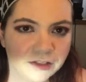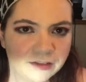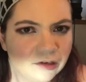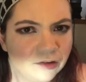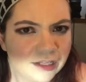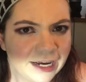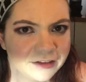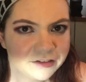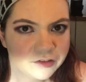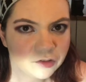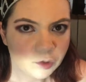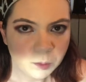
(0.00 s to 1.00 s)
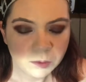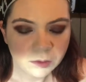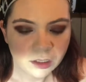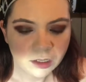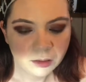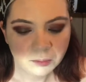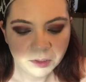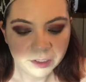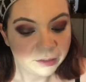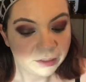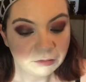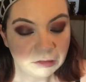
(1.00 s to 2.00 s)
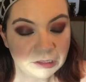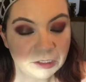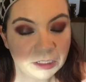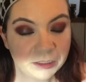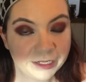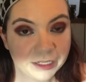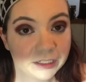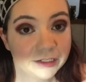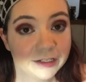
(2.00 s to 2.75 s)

They don't last super long, but they're like,